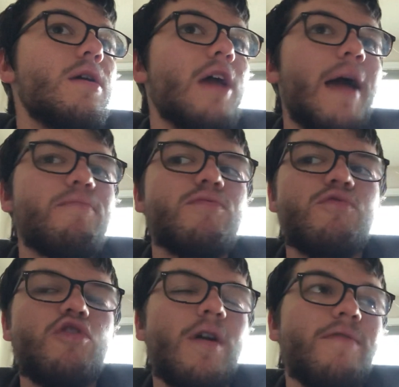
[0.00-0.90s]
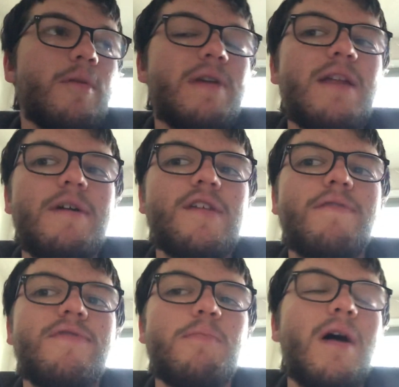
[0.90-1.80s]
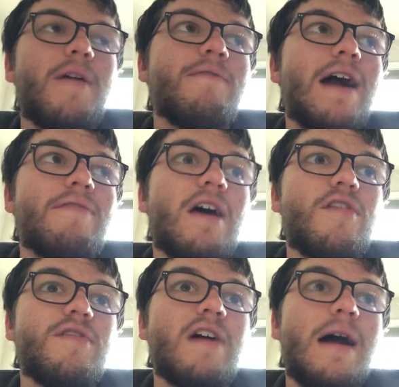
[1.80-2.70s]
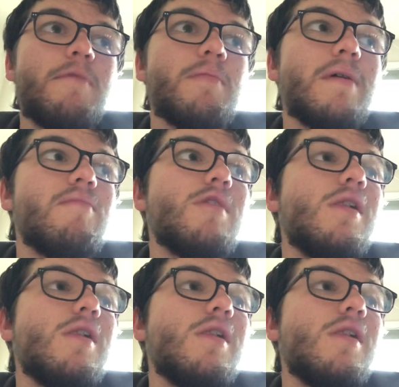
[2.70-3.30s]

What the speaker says: I'm sure I've repeated myself probably 5,000 times, but